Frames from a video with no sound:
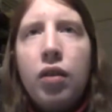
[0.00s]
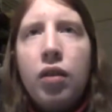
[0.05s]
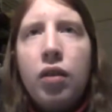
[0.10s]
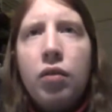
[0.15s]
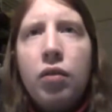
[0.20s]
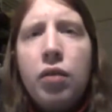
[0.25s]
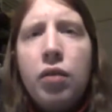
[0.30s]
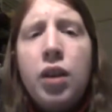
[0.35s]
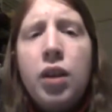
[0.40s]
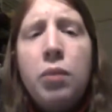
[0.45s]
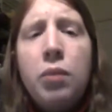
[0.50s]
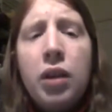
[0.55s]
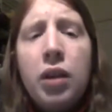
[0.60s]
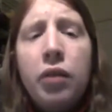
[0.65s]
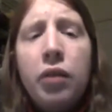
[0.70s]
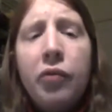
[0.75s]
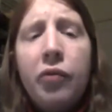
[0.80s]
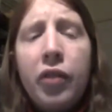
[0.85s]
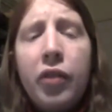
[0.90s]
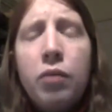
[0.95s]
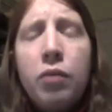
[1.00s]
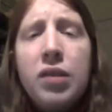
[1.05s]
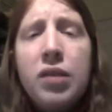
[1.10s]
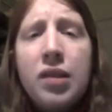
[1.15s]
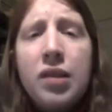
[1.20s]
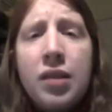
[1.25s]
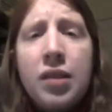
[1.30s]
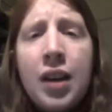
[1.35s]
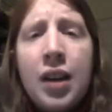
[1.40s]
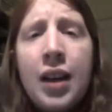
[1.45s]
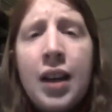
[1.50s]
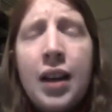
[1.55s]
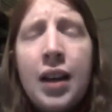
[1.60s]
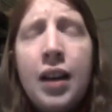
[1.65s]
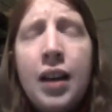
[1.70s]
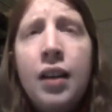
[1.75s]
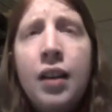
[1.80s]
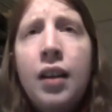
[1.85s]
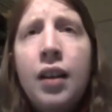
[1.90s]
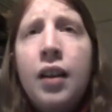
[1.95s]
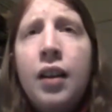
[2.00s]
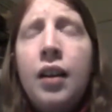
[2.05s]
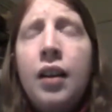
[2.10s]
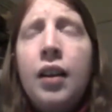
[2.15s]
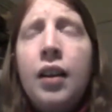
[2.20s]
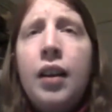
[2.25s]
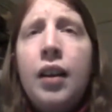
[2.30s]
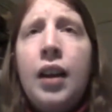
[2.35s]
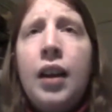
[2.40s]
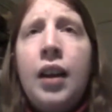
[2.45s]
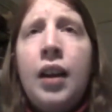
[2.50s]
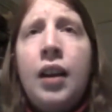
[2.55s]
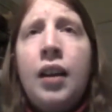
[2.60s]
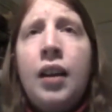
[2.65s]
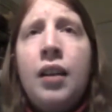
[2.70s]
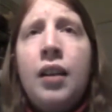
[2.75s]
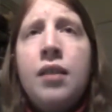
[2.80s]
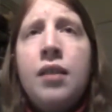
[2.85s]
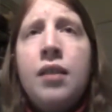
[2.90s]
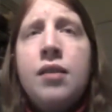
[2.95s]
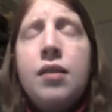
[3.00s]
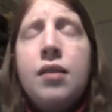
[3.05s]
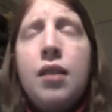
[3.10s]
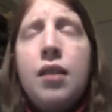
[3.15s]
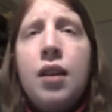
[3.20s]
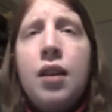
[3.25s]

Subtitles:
Leukemia and Lymphoma Society, and